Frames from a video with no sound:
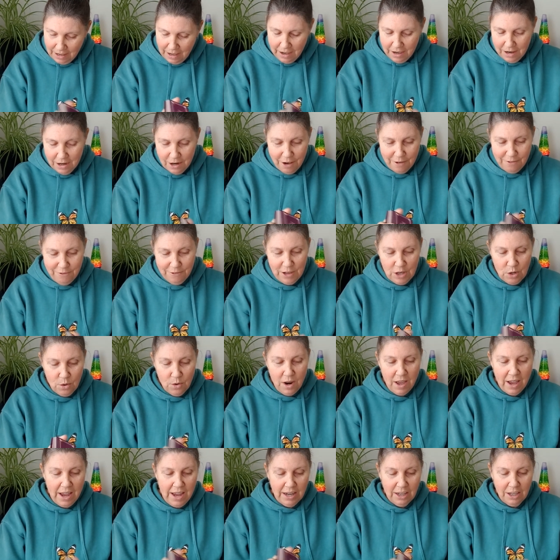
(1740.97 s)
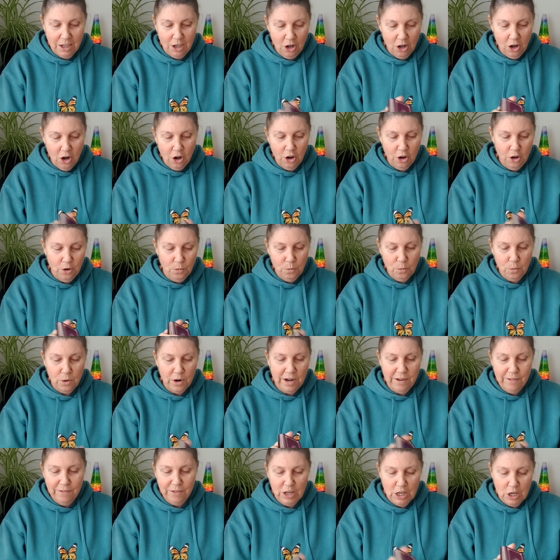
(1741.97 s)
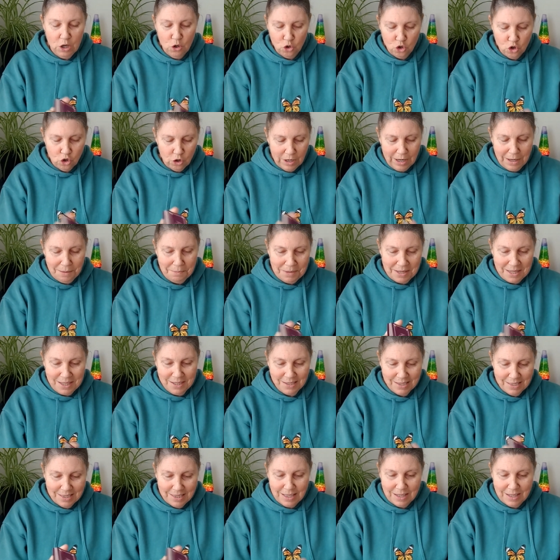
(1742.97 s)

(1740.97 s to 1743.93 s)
And I feel like, you know, whatever your dream is,